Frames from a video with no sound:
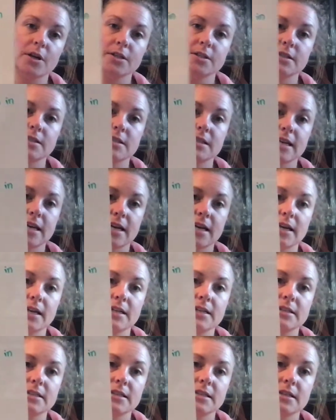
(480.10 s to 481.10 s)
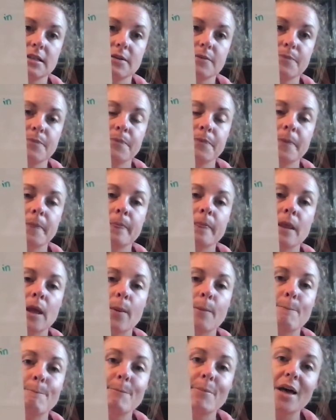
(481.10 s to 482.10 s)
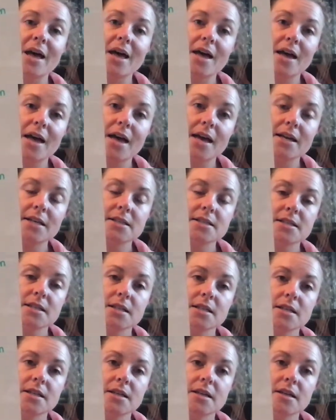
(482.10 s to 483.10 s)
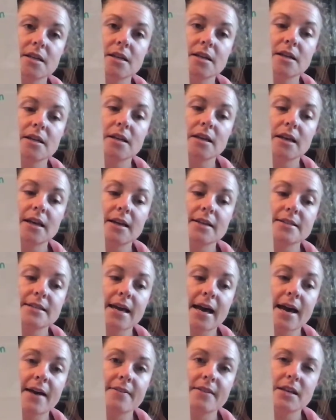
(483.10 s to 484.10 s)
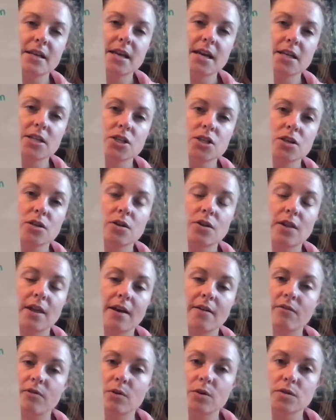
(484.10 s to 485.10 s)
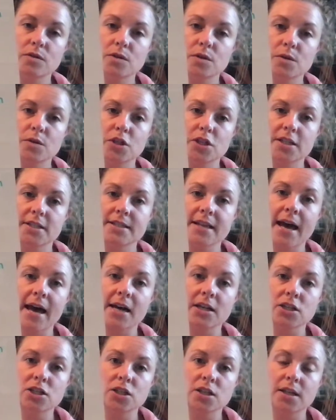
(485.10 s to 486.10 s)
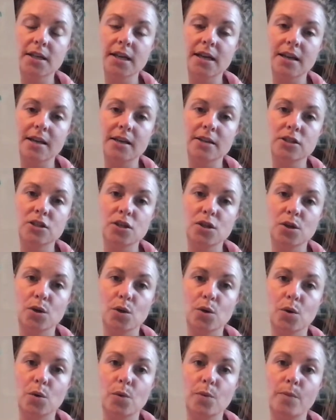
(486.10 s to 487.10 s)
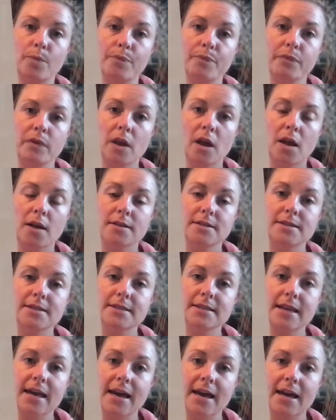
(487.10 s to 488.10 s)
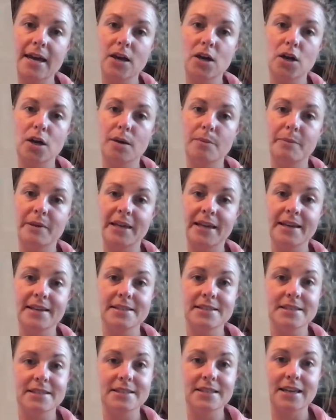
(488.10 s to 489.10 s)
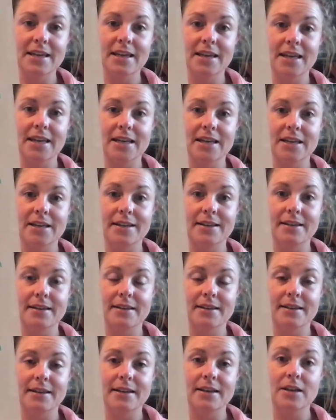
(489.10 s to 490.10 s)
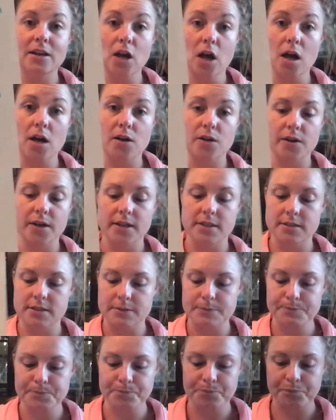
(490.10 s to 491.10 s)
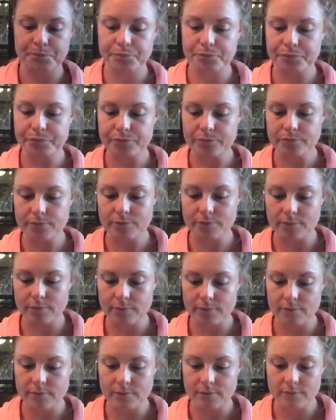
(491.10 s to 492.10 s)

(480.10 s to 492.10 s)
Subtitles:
state, but it's at the national level. So she's actually getting to say her piece in Congress. Let's